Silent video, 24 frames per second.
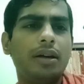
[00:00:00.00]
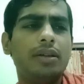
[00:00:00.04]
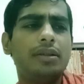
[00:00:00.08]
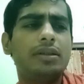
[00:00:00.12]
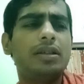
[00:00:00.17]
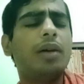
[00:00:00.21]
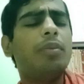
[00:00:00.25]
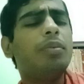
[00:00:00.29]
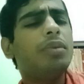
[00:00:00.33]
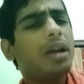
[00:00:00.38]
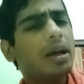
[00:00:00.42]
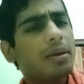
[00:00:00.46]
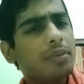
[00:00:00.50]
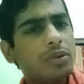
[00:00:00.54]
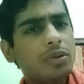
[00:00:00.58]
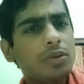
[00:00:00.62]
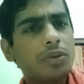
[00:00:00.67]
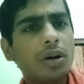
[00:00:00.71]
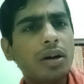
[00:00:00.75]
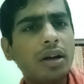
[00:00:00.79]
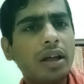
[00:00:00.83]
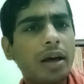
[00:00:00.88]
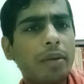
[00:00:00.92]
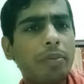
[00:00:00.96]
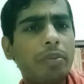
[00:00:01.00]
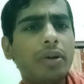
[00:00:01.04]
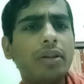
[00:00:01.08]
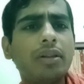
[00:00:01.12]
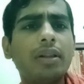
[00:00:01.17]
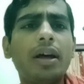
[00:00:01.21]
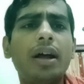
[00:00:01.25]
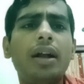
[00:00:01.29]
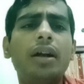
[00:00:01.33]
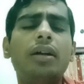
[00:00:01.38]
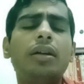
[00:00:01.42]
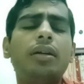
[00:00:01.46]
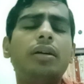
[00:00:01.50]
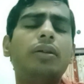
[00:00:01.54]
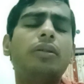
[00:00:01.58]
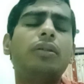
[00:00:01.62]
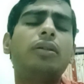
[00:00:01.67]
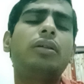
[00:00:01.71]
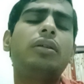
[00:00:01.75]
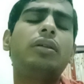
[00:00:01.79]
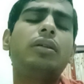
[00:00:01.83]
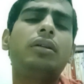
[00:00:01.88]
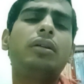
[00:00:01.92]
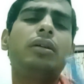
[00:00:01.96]
Sometimes what happens that
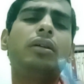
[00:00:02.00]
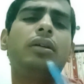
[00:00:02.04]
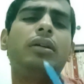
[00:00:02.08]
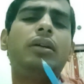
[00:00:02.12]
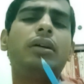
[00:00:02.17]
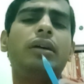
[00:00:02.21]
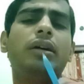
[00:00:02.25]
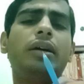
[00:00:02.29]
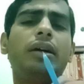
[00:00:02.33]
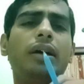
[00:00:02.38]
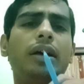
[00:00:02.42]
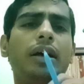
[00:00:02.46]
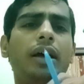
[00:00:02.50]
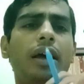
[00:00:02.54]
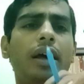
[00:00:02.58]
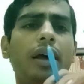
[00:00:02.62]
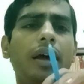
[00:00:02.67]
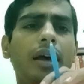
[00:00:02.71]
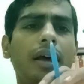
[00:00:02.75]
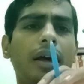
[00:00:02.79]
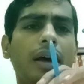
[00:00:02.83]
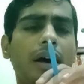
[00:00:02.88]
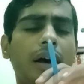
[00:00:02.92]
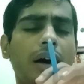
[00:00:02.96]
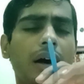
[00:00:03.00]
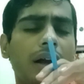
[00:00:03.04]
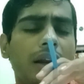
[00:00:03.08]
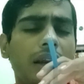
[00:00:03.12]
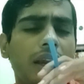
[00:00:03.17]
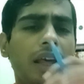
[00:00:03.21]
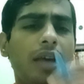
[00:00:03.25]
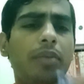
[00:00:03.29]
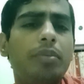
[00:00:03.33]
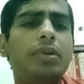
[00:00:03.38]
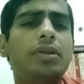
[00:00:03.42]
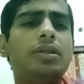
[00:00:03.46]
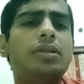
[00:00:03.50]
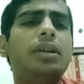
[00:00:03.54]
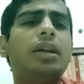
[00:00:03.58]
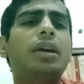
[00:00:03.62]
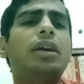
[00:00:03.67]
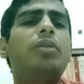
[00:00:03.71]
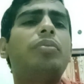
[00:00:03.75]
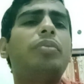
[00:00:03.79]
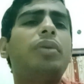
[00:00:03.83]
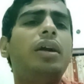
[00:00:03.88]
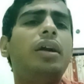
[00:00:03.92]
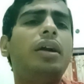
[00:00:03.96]
a name is
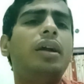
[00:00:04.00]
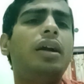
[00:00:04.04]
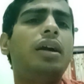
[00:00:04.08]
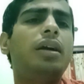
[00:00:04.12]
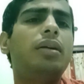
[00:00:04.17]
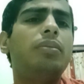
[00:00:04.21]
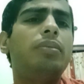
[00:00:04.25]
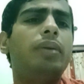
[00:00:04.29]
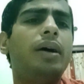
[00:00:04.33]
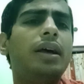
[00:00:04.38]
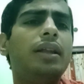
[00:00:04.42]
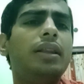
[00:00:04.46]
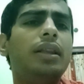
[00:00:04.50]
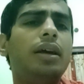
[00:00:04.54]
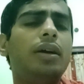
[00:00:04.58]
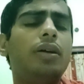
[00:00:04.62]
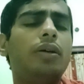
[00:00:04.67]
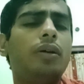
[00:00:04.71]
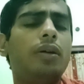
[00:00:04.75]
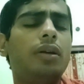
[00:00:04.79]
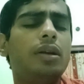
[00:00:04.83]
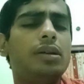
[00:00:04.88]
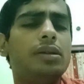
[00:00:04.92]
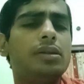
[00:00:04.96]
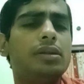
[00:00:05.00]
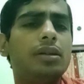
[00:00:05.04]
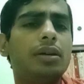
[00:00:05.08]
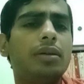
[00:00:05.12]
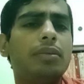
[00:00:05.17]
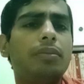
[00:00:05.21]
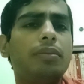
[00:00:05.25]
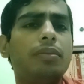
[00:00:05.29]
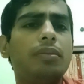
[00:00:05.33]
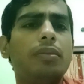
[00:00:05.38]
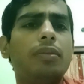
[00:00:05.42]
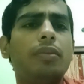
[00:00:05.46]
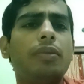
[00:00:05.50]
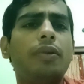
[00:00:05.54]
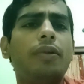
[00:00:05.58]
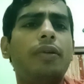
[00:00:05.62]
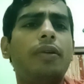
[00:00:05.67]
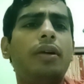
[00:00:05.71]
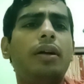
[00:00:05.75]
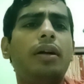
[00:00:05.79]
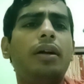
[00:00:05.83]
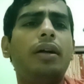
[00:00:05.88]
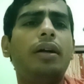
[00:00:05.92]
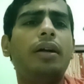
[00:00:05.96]
recommended by the collegium
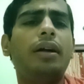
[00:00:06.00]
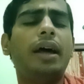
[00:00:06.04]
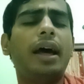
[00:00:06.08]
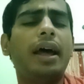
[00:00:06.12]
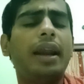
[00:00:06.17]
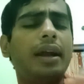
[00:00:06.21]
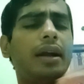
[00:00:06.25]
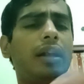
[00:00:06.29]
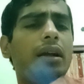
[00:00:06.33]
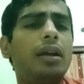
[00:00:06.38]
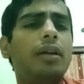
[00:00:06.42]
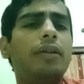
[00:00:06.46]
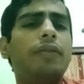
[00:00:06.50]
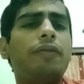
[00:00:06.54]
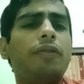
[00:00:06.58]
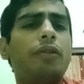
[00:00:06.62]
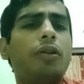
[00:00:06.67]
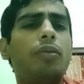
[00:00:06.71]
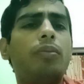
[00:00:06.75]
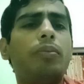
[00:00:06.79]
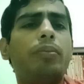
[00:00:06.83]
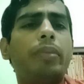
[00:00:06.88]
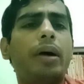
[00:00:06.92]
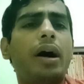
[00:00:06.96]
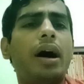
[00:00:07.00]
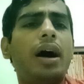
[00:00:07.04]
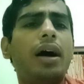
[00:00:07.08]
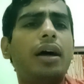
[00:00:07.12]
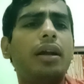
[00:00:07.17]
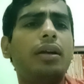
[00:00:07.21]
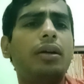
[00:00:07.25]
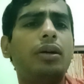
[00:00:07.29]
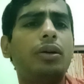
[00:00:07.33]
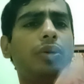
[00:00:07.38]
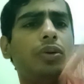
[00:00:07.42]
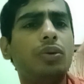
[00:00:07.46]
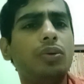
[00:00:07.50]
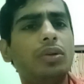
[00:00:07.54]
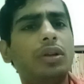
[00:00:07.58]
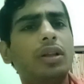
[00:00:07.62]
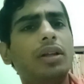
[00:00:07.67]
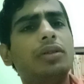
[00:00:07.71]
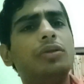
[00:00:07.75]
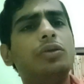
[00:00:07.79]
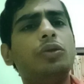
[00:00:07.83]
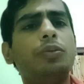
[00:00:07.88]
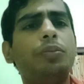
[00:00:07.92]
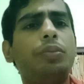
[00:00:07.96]
directly from bar to
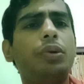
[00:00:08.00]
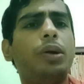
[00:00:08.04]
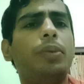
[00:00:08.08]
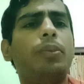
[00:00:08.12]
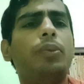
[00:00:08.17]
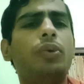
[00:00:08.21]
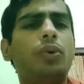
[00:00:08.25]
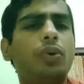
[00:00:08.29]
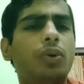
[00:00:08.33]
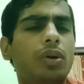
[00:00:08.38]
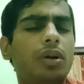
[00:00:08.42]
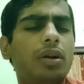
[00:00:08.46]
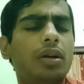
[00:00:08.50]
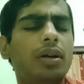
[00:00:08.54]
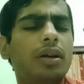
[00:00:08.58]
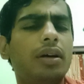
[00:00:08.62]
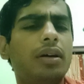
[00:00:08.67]
the Supreme Court.